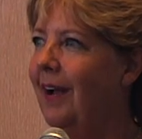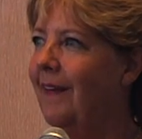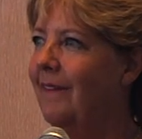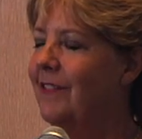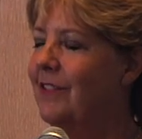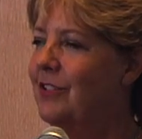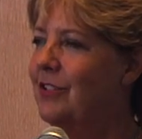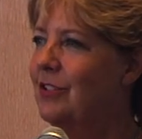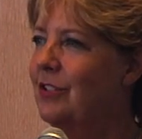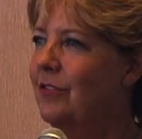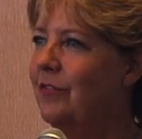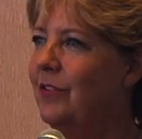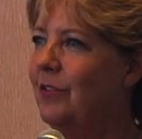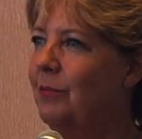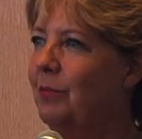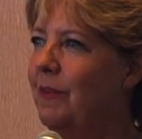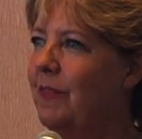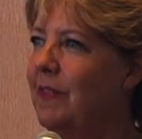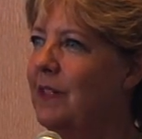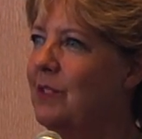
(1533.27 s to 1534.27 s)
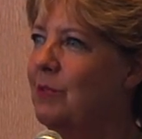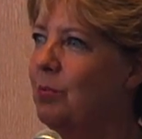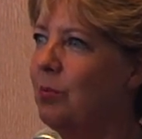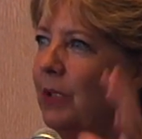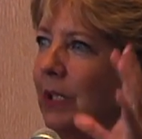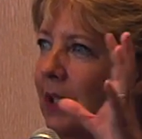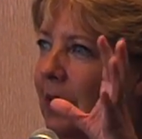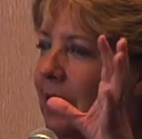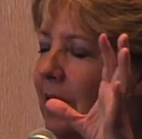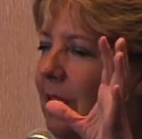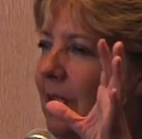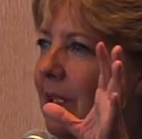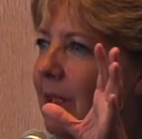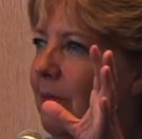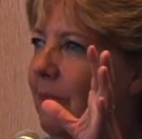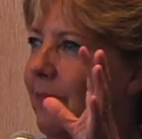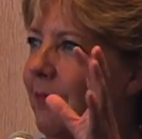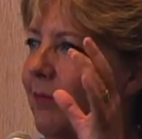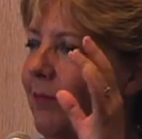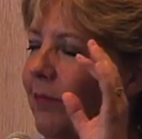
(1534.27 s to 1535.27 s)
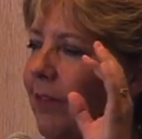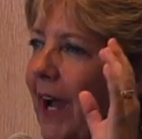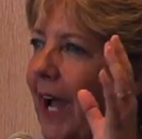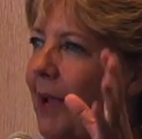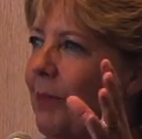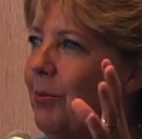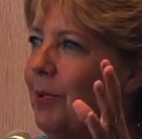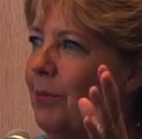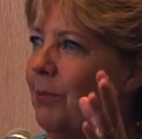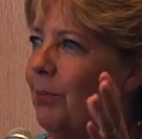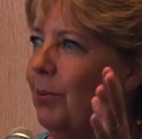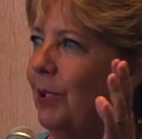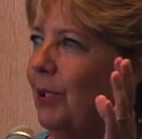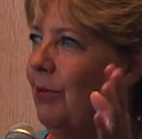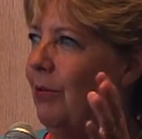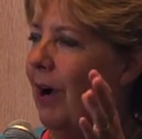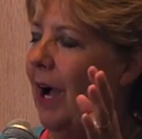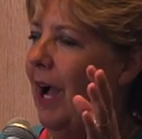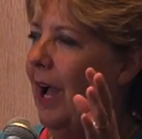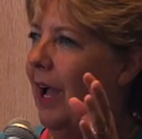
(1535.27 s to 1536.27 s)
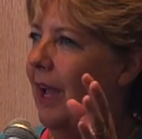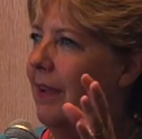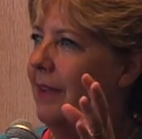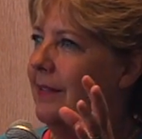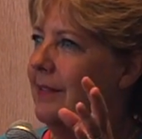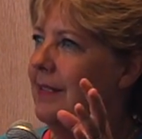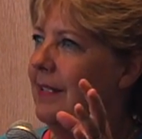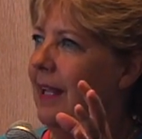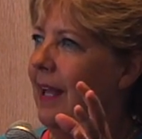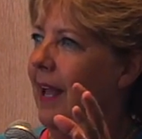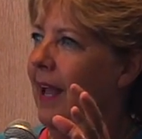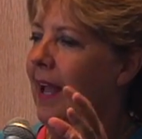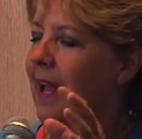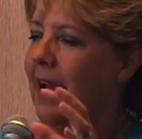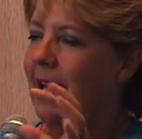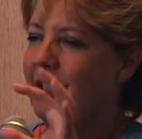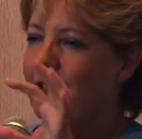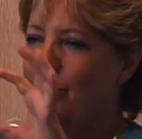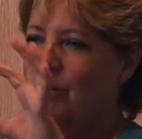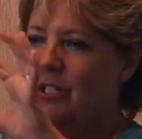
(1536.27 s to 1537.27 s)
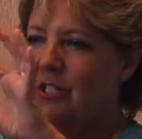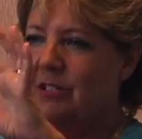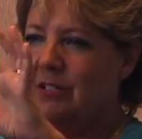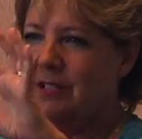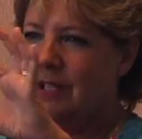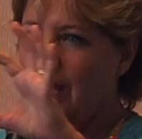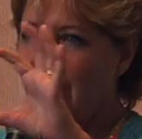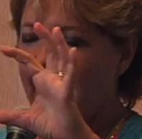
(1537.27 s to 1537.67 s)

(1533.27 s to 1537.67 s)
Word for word: of a surfer with these really vibrant blue eyes. And so I just